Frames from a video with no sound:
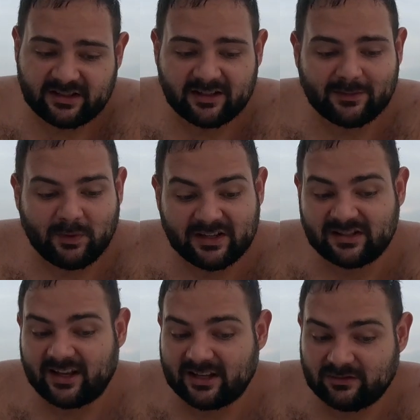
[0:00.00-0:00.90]
it means
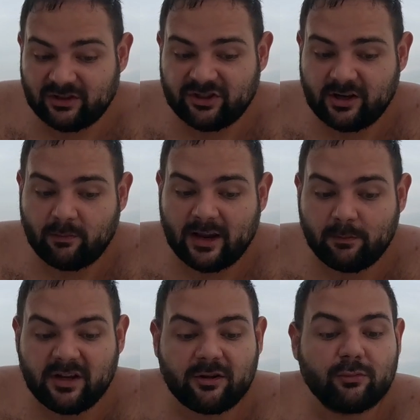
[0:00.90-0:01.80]
the SVG may
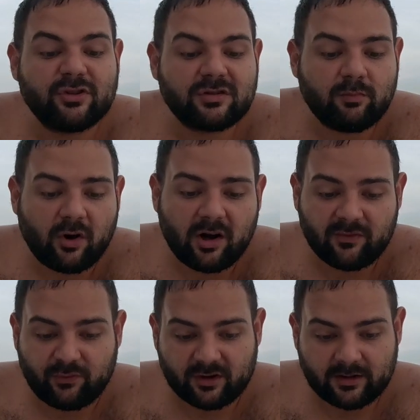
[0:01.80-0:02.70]
be too small
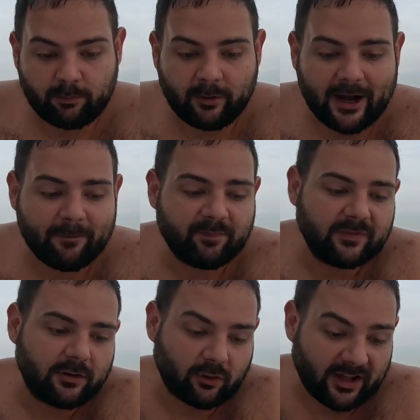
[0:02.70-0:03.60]
for the pump
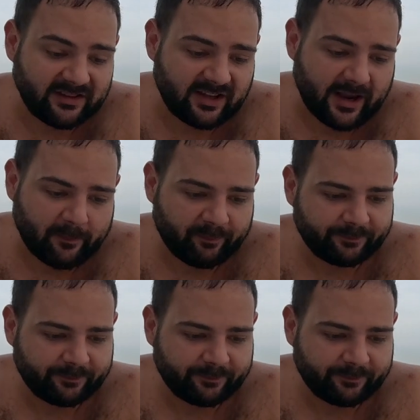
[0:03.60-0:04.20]
runtime.